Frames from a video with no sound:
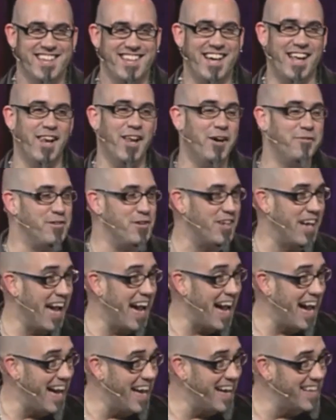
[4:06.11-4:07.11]
I love you
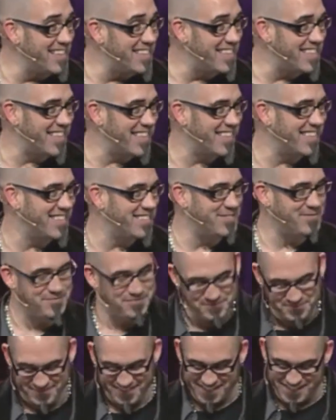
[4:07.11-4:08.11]
guys.
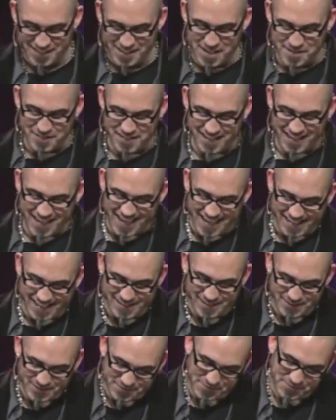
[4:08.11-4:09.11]
Love you guys.
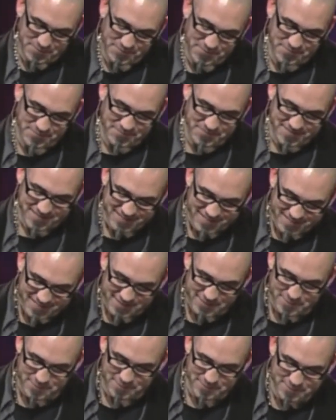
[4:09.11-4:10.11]

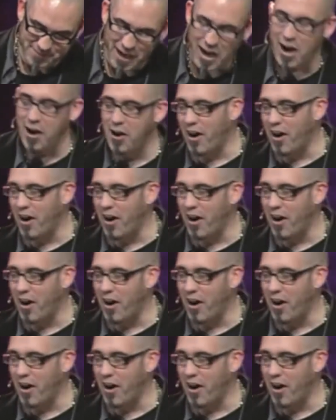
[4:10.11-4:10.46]
All